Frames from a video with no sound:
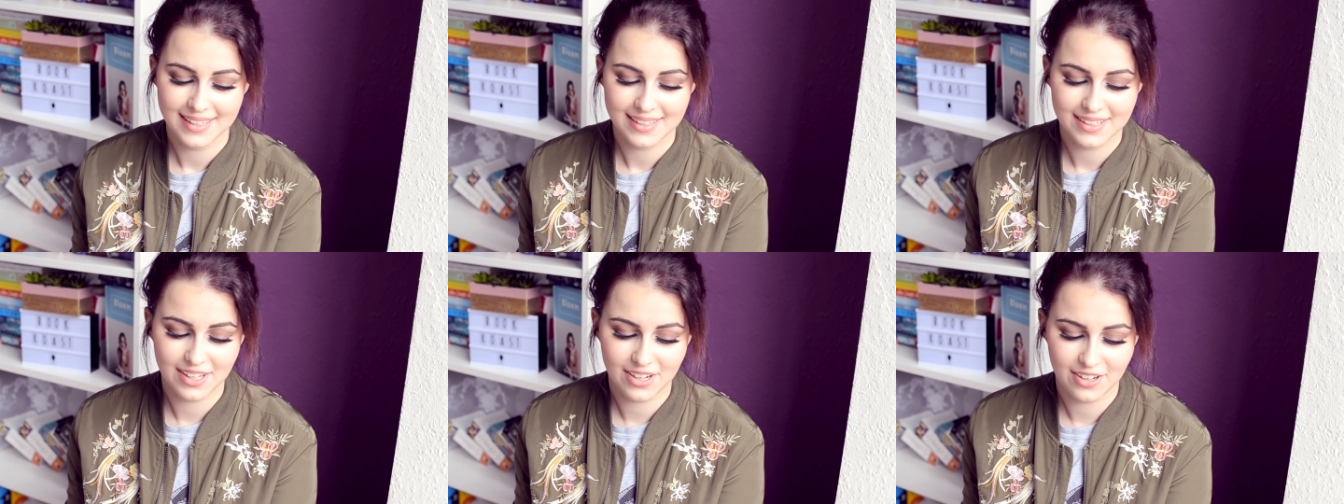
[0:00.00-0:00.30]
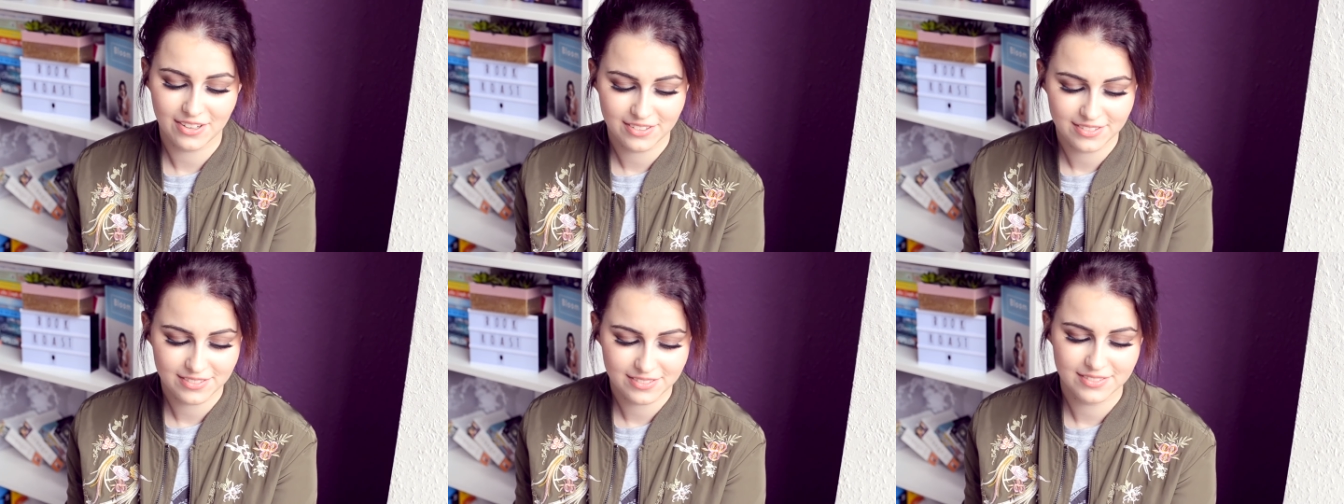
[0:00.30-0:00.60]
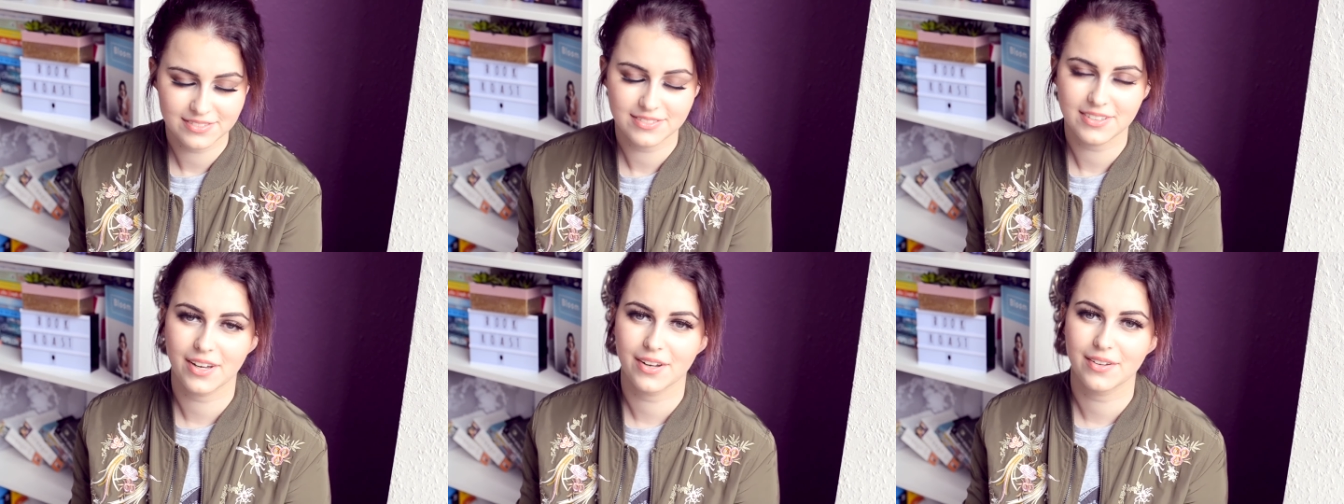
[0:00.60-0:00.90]
No, no,
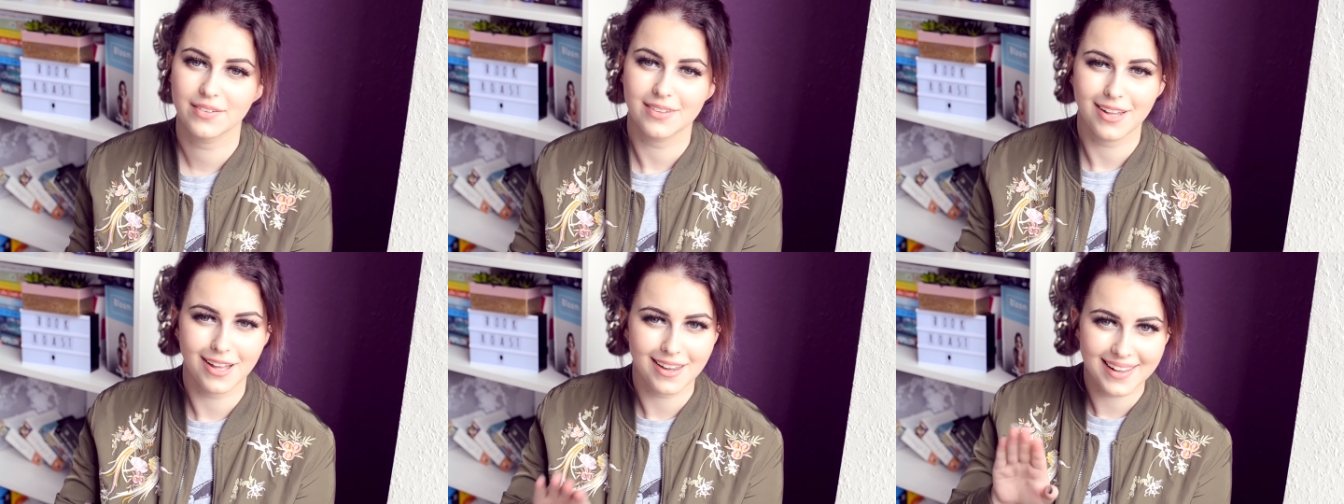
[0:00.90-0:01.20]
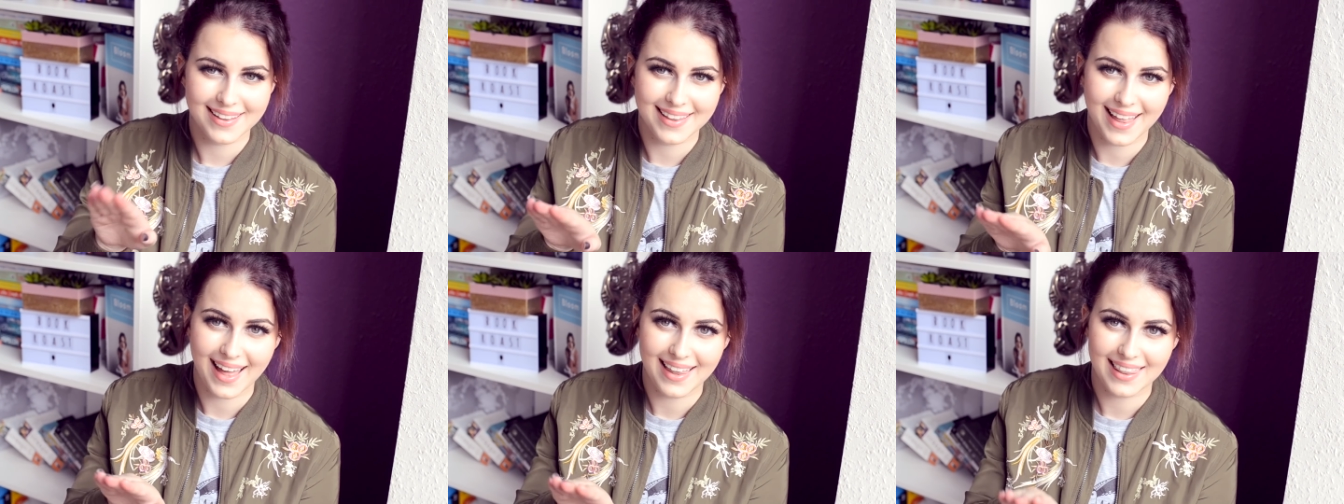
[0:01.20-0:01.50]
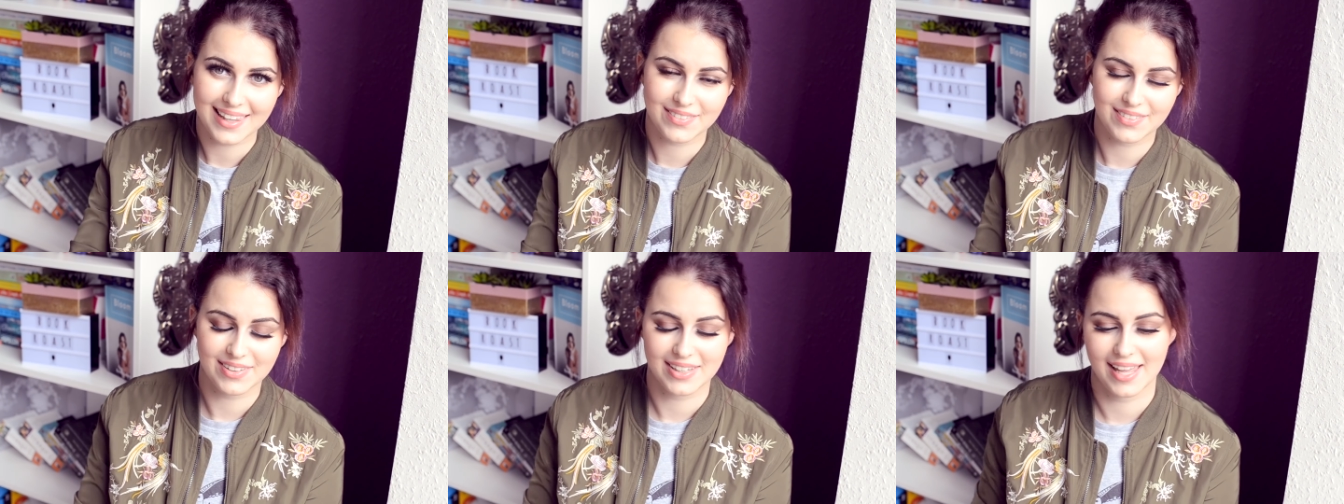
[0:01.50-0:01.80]
no, no, not at that
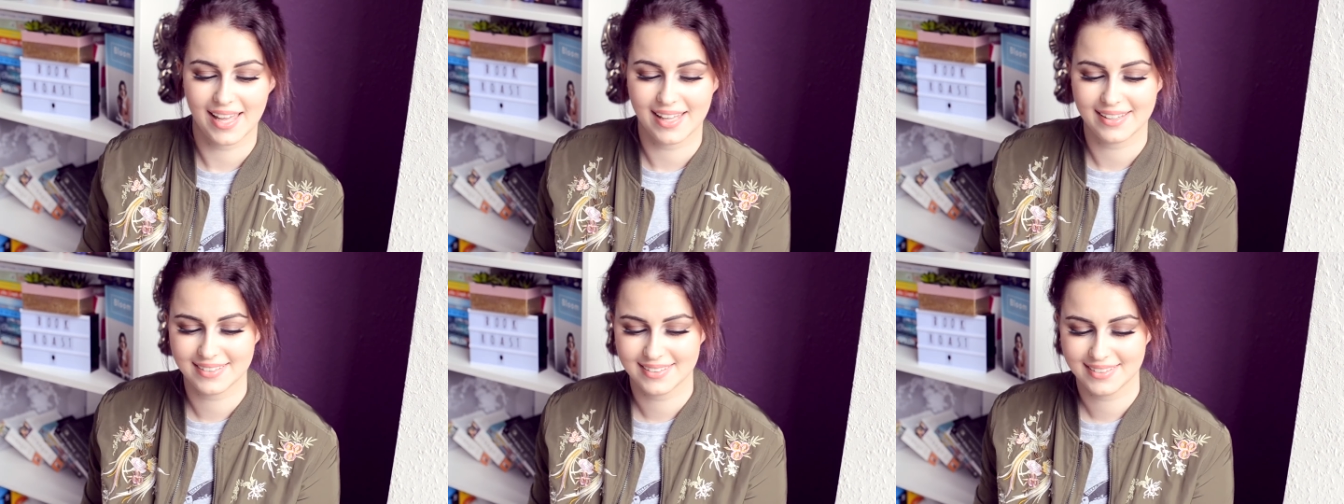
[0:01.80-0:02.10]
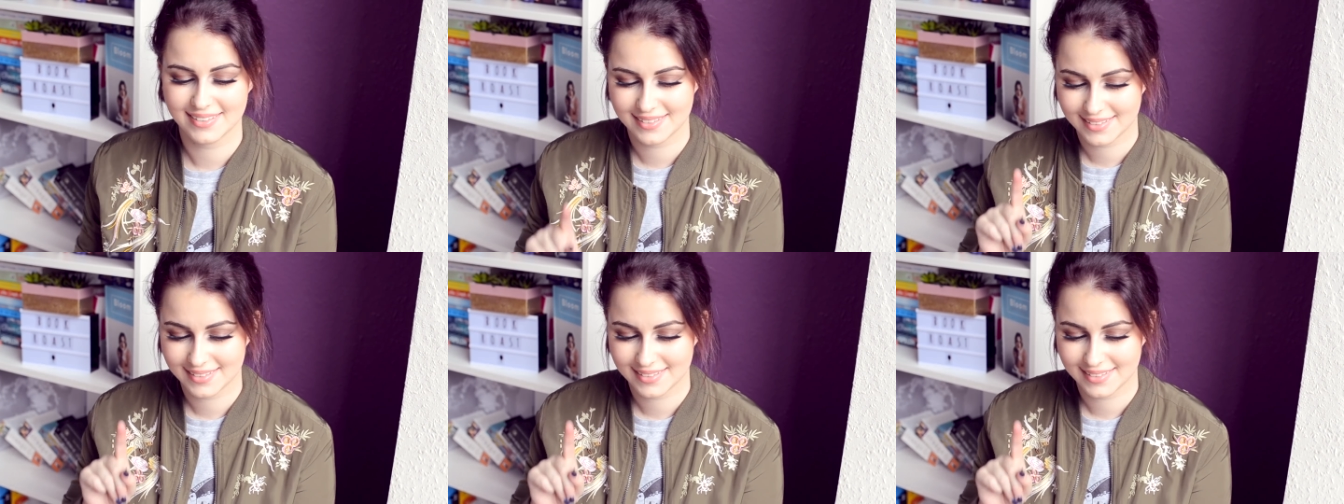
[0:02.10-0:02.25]
level yet.